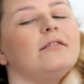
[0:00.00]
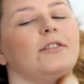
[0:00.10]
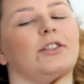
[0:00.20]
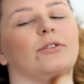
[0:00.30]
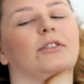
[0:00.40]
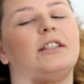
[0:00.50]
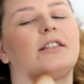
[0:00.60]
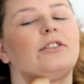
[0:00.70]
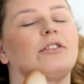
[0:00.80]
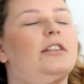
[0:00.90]
Well, you don't need
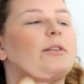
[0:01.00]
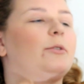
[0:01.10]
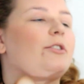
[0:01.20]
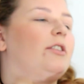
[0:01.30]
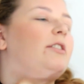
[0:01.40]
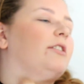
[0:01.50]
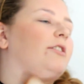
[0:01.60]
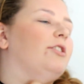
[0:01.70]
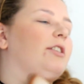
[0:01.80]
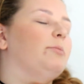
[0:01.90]
to do it like what she's
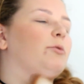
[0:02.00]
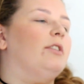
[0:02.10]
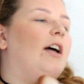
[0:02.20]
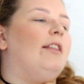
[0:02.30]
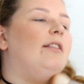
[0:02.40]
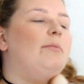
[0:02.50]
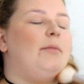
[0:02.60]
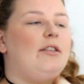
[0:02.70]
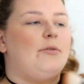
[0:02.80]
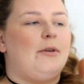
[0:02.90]
done. She's more tan than
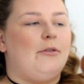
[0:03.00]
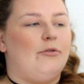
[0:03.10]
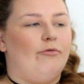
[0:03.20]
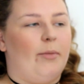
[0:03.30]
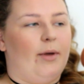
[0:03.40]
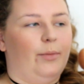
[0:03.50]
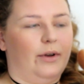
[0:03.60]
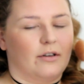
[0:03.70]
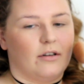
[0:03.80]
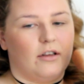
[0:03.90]
me as well, remember?
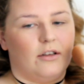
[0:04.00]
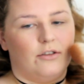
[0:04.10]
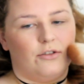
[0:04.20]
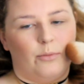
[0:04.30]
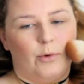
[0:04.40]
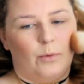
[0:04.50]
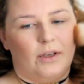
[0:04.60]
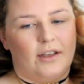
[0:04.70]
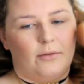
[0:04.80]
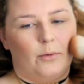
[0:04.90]
True. So it'd be
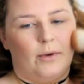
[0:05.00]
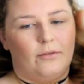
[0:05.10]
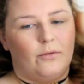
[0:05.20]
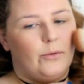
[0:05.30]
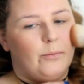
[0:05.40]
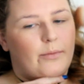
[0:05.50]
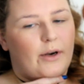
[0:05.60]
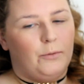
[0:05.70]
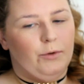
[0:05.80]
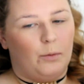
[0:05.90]
weird if it went from
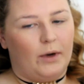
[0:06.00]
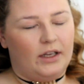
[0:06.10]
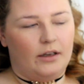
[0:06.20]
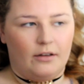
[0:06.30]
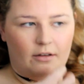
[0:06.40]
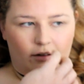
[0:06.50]
brown to white.